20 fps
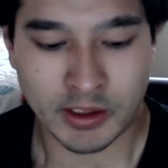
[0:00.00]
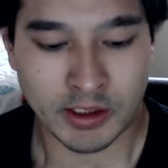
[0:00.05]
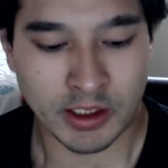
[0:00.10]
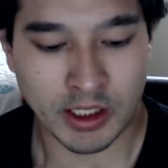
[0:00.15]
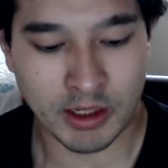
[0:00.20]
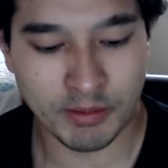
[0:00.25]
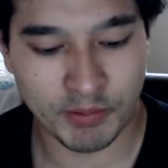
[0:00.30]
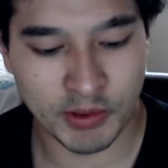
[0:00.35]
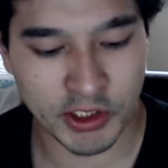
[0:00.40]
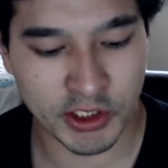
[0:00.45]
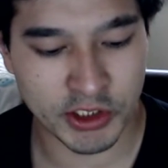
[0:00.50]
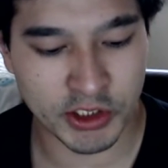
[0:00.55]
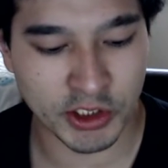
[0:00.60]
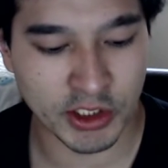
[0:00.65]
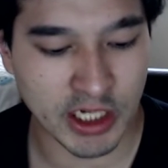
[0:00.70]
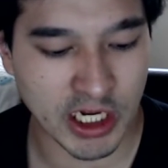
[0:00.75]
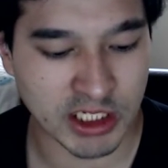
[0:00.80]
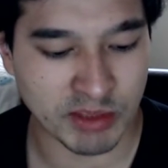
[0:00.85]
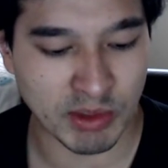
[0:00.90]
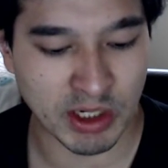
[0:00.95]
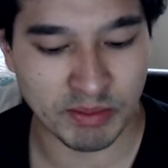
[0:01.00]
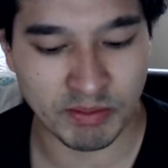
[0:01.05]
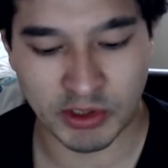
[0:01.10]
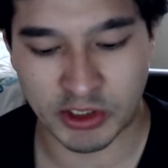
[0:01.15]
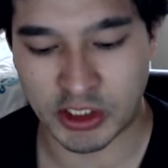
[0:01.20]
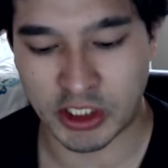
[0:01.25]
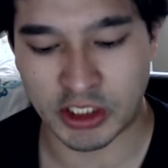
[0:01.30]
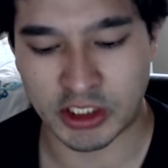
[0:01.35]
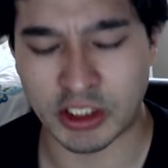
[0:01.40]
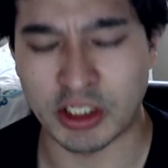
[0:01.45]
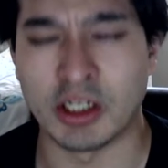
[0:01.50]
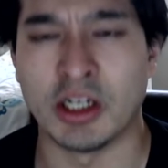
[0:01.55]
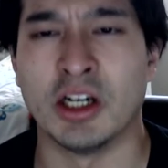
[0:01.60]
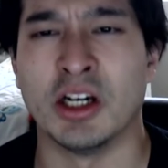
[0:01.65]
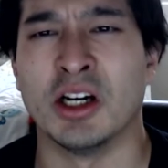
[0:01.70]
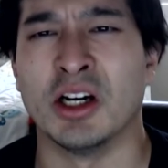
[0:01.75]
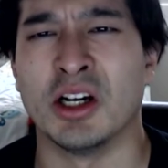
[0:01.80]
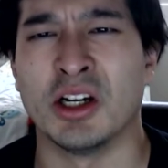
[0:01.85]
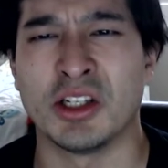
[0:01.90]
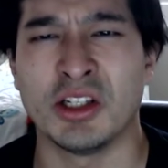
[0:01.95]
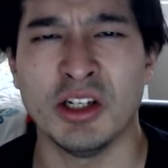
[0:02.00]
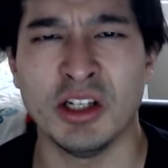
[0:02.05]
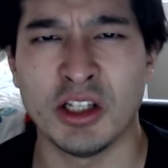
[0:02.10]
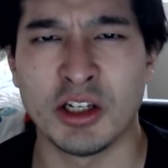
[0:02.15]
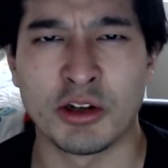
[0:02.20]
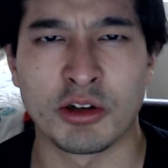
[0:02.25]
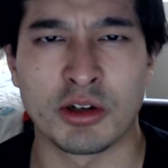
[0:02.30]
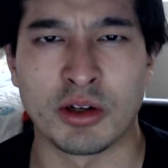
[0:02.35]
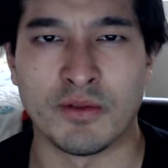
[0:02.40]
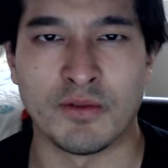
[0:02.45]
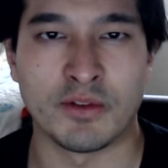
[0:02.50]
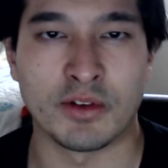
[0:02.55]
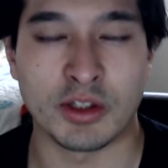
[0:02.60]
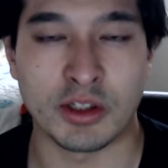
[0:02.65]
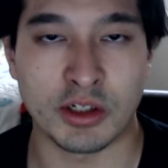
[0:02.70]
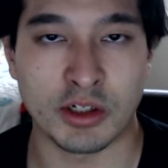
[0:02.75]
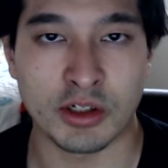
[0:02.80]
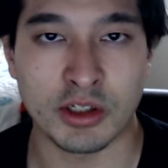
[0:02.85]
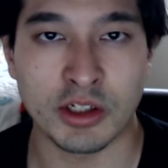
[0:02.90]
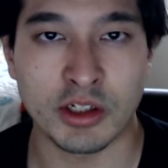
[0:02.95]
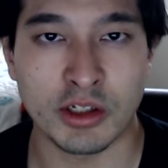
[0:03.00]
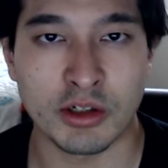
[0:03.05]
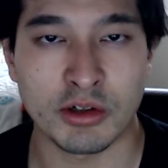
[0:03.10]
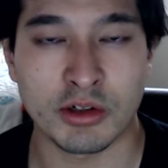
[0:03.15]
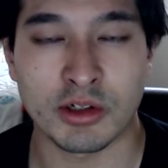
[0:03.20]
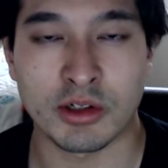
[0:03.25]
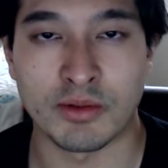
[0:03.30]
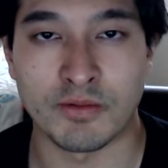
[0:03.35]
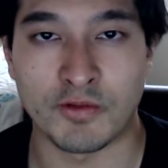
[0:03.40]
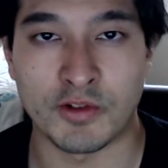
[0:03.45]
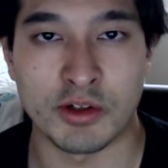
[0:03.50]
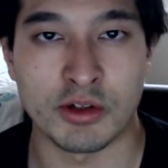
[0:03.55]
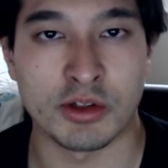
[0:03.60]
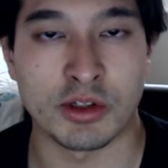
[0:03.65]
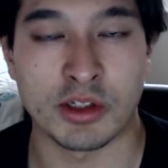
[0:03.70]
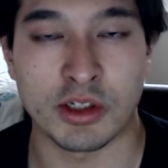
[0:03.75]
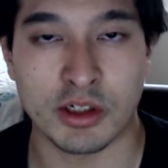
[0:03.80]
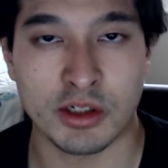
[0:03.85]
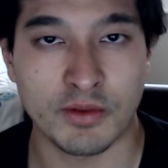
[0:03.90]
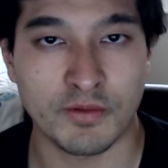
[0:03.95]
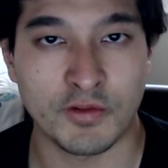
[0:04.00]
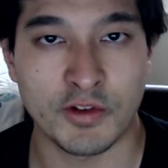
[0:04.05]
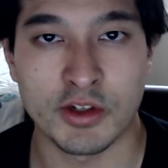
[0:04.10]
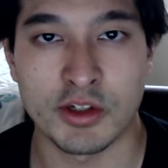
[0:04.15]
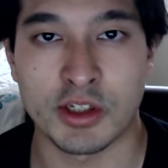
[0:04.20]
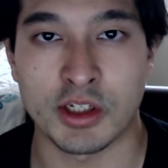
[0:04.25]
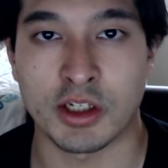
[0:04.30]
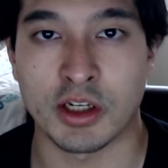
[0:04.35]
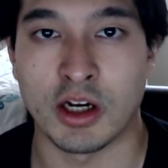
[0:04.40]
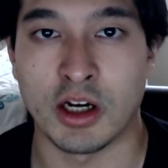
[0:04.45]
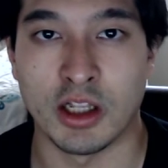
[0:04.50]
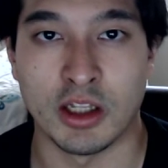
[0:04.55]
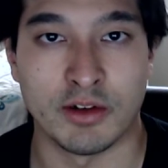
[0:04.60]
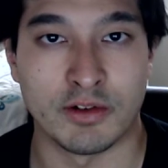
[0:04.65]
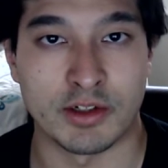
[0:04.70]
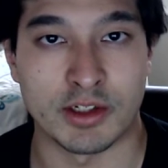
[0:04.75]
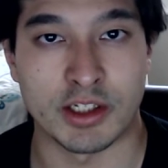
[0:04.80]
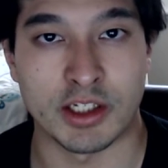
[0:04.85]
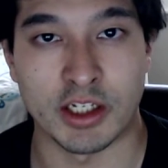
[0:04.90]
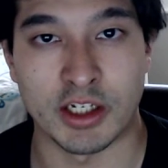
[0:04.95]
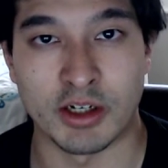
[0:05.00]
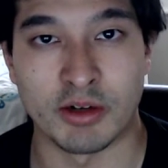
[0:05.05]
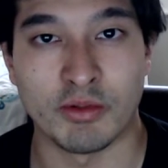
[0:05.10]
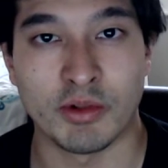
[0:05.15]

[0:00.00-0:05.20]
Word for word: I'm pretty sure you guys might be thinking, uh, you're a little com you're a little confused, you're confusing all of us here.